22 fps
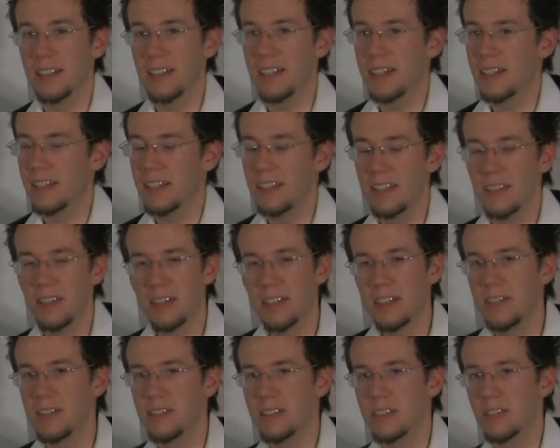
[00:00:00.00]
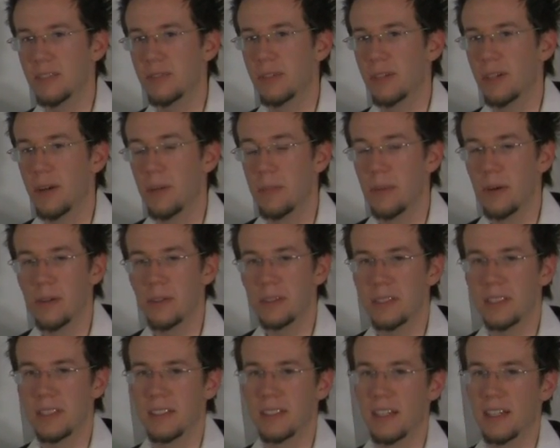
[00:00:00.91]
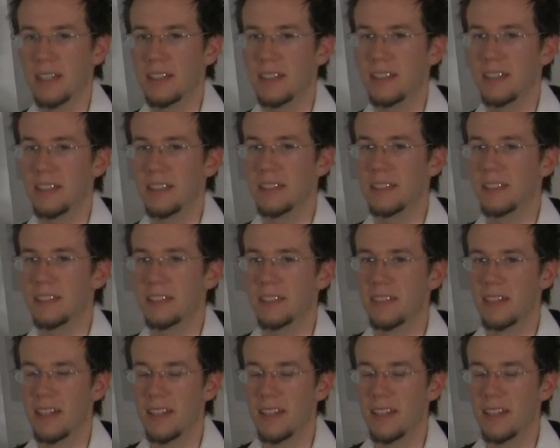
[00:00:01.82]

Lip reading: Like, you can use this for composing techniques,